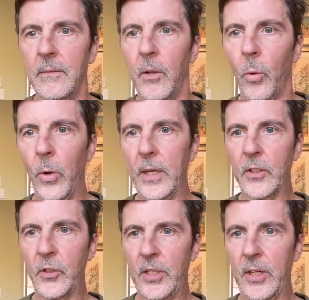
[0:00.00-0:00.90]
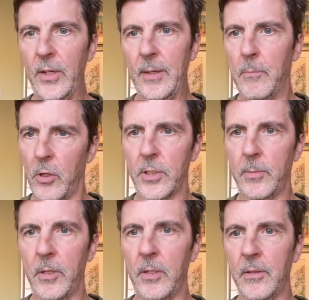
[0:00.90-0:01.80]
when considering
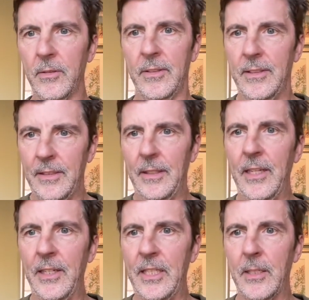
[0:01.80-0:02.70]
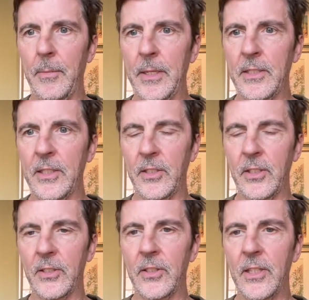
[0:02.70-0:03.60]
multiple entities or businesses,